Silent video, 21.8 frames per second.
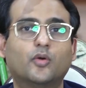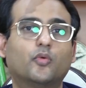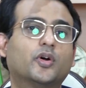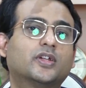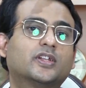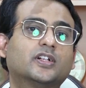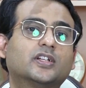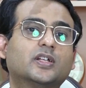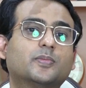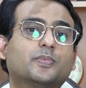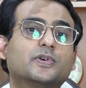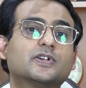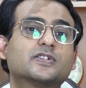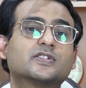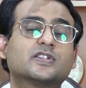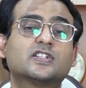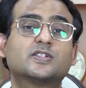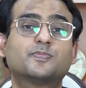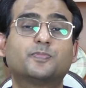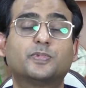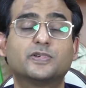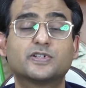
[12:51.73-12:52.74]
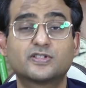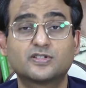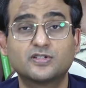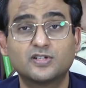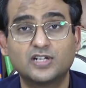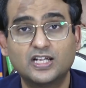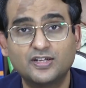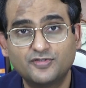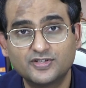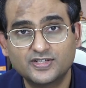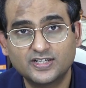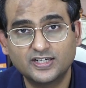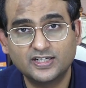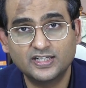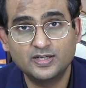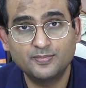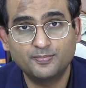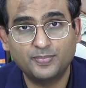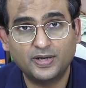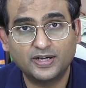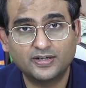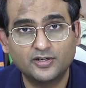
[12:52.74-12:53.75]
whether the person's personal life is getting
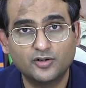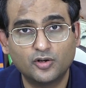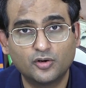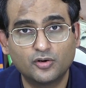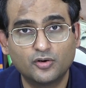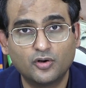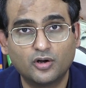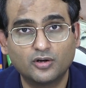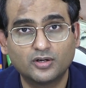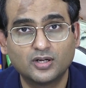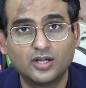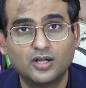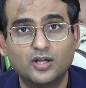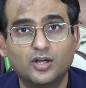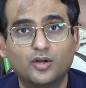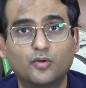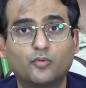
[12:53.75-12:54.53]
impacted or not,